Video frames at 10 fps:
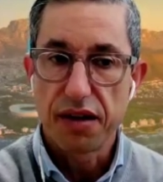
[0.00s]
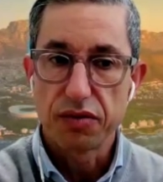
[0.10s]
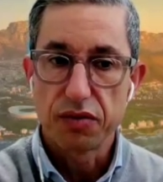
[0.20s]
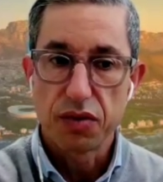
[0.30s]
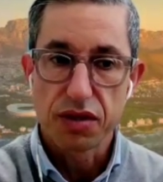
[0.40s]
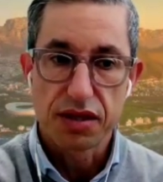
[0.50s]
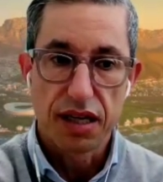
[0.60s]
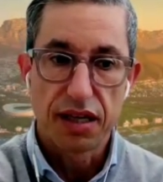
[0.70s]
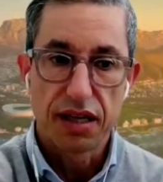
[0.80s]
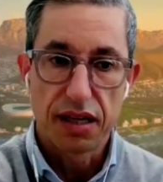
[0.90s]
found was
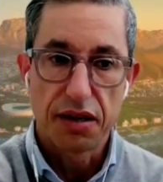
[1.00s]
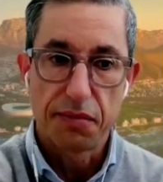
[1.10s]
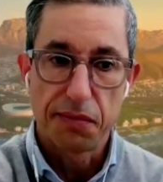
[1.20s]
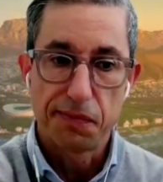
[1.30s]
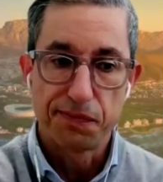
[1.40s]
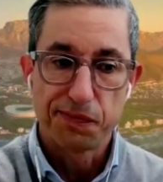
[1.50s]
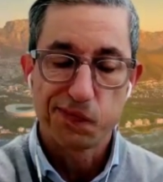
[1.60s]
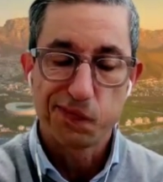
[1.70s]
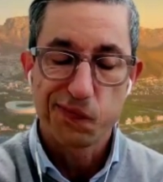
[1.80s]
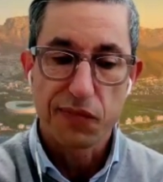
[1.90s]
that
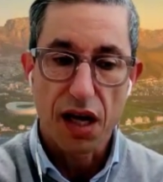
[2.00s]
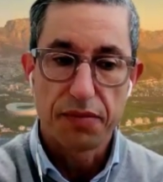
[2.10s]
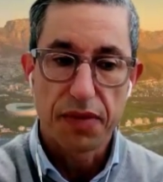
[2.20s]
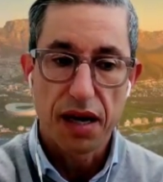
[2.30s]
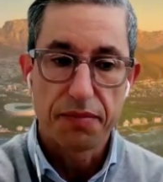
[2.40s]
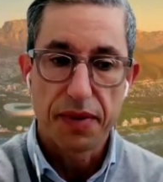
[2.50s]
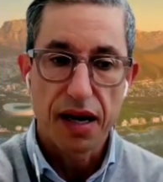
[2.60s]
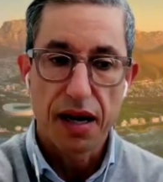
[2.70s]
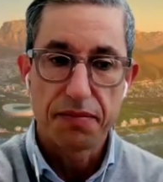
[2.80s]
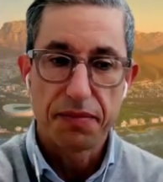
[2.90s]
I,
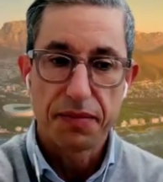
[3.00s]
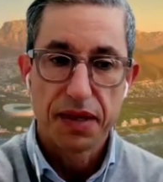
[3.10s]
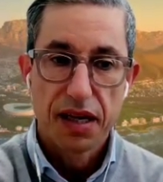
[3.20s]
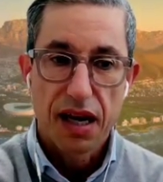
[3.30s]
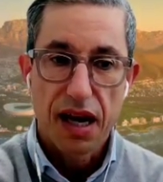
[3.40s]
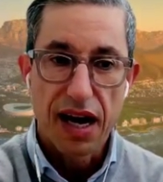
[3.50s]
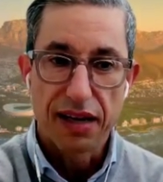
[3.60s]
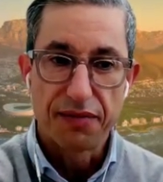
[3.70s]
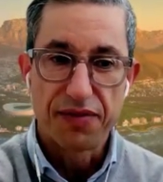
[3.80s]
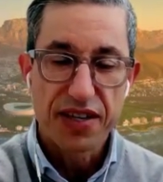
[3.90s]
I, I
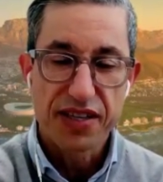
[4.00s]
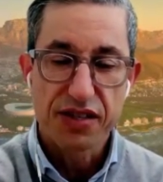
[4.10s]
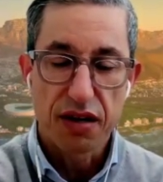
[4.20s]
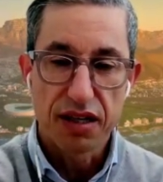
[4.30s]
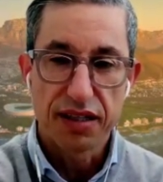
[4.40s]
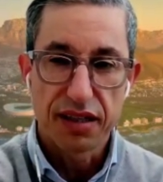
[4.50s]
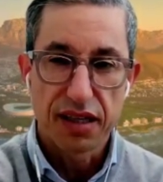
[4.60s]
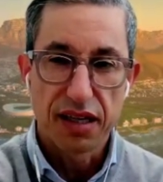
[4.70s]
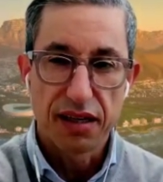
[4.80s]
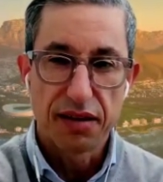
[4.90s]
had a very solid
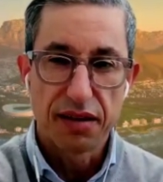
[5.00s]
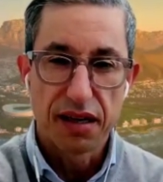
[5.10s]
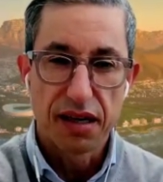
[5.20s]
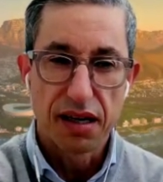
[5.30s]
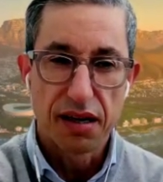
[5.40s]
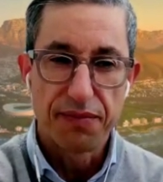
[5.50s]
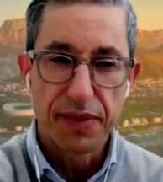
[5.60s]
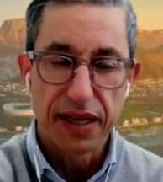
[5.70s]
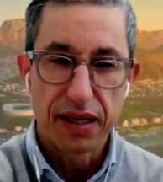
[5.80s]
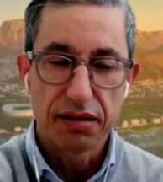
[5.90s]
and
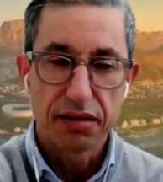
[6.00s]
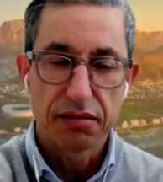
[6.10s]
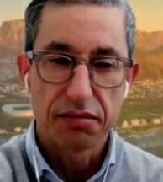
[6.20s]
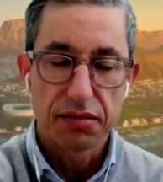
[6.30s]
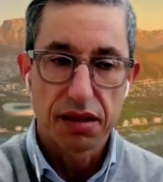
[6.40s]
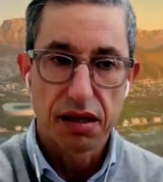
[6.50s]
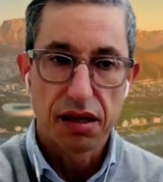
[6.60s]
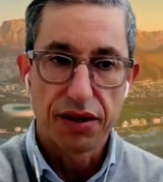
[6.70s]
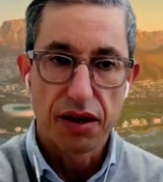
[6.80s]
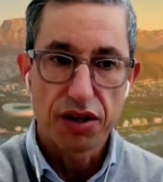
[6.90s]
big
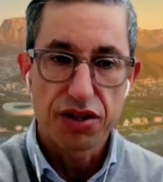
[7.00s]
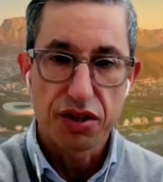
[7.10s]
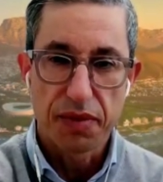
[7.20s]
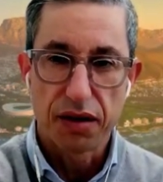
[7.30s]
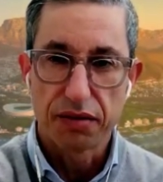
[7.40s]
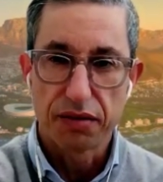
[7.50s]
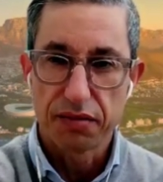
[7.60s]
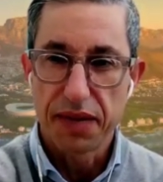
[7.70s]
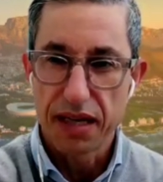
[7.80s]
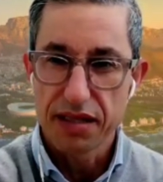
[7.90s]
knowledge about
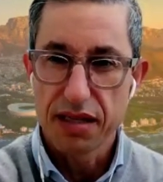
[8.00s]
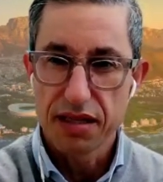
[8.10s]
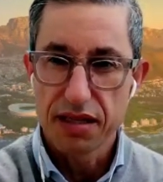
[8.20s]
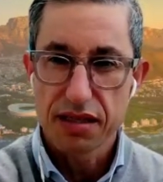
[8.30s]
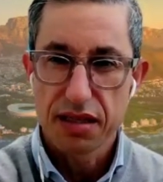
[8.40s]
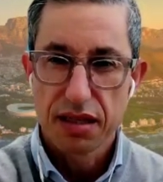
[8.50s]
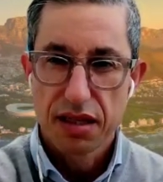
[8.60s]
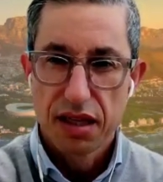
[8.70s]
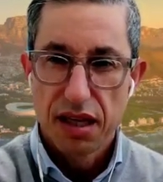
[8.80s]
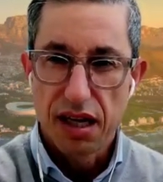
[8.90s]
medicines
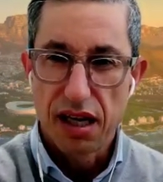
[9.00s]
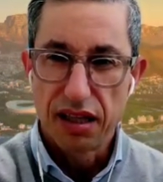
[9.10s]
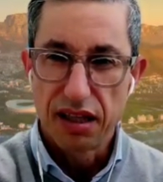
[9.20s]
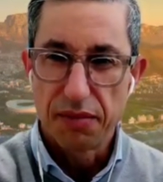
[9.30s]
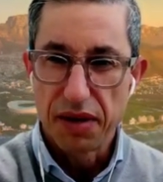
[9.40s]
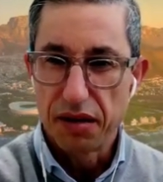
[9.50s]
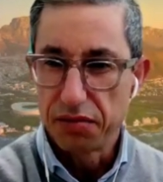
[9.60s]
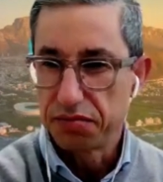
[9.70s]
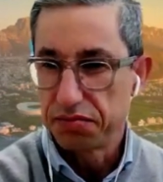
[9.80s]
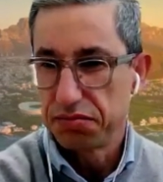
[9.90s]
and about